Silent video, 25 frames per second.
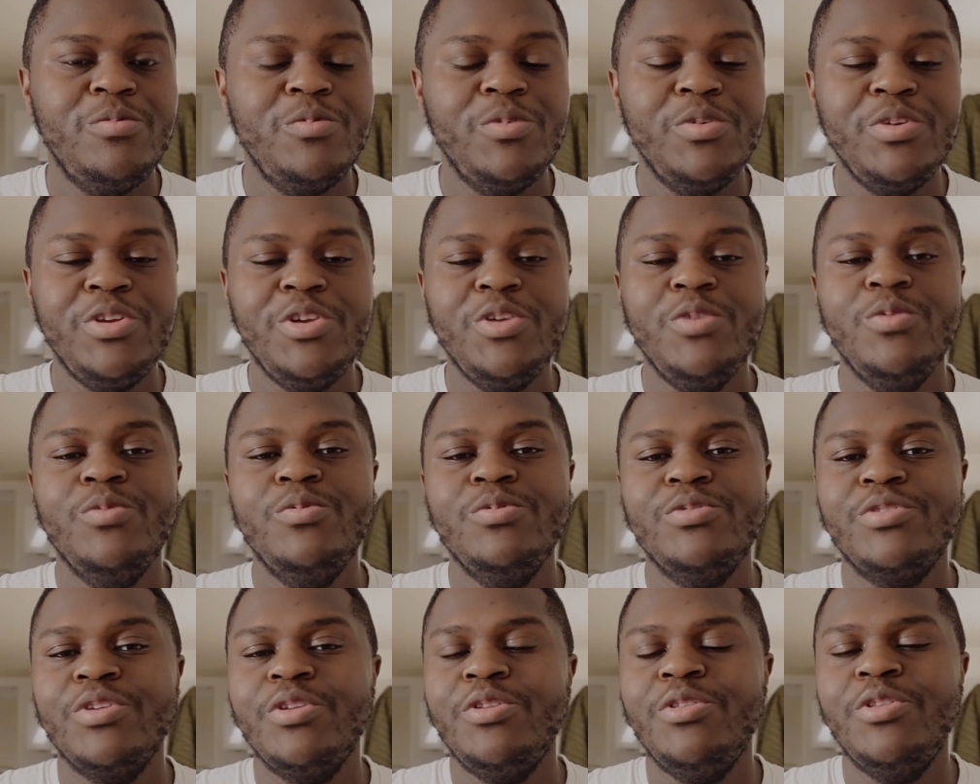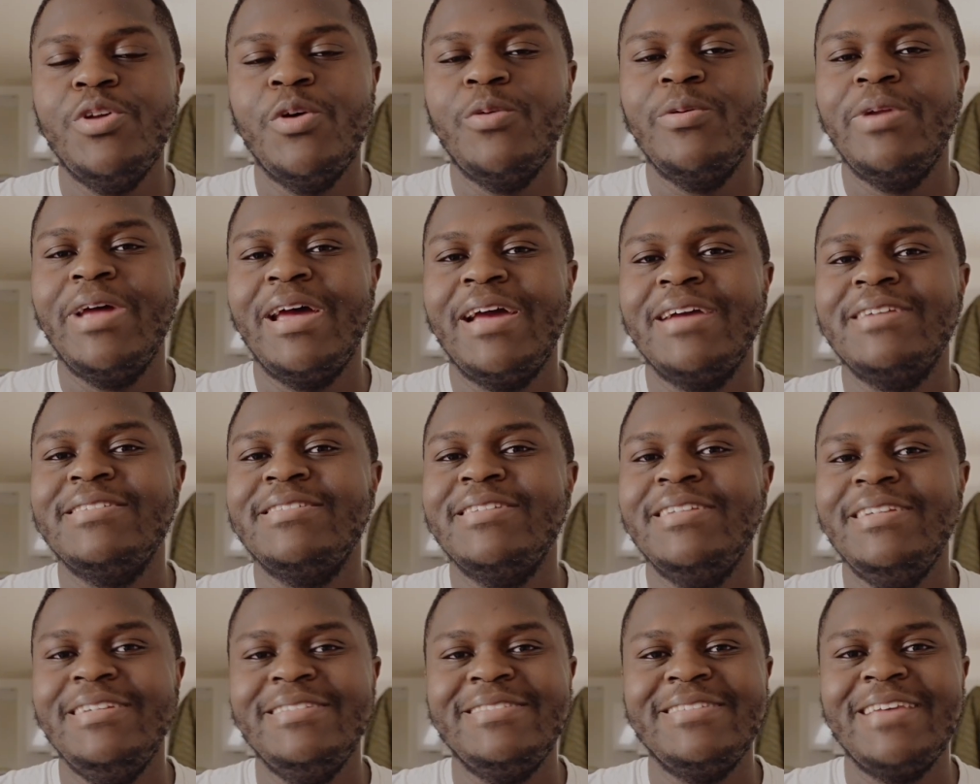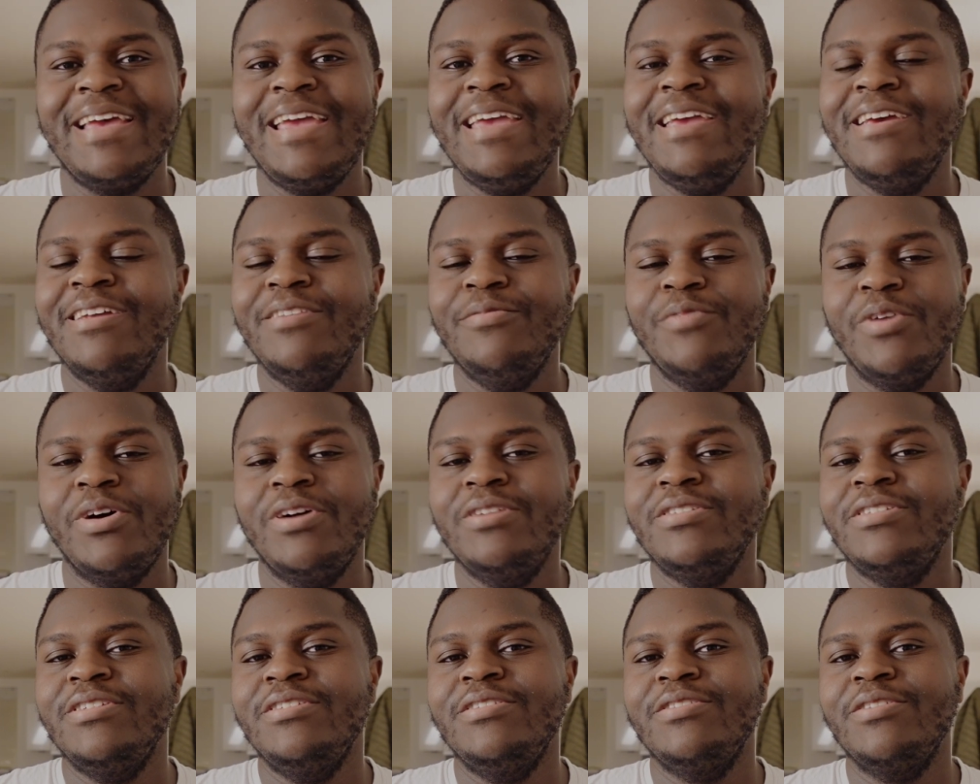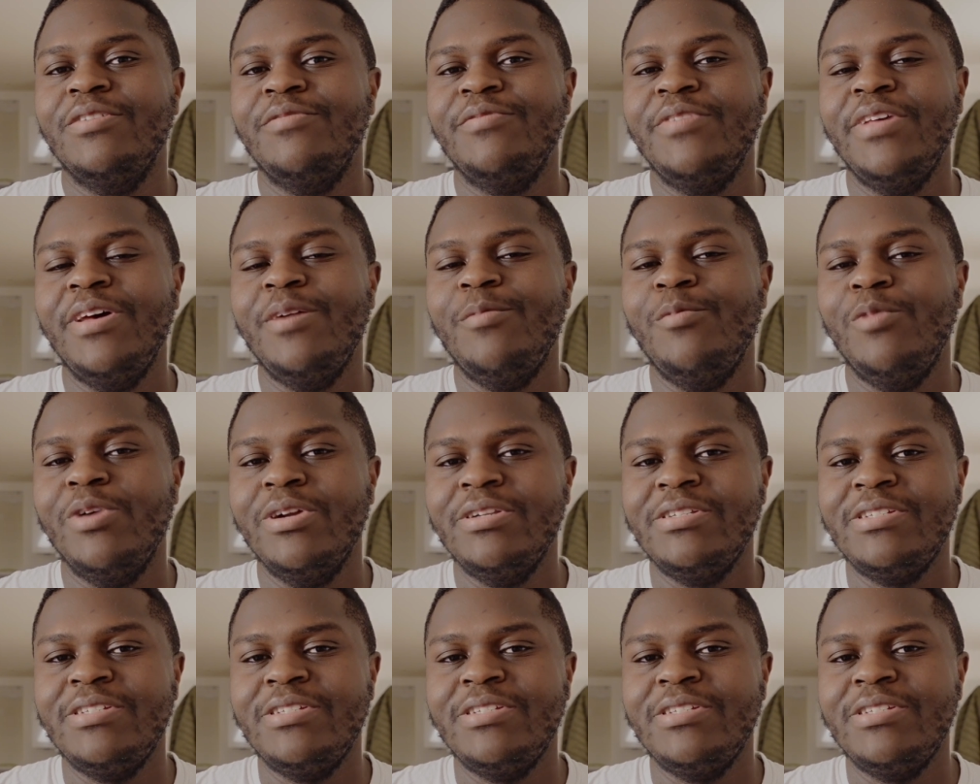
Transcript: will use don't actually take advantage of the M1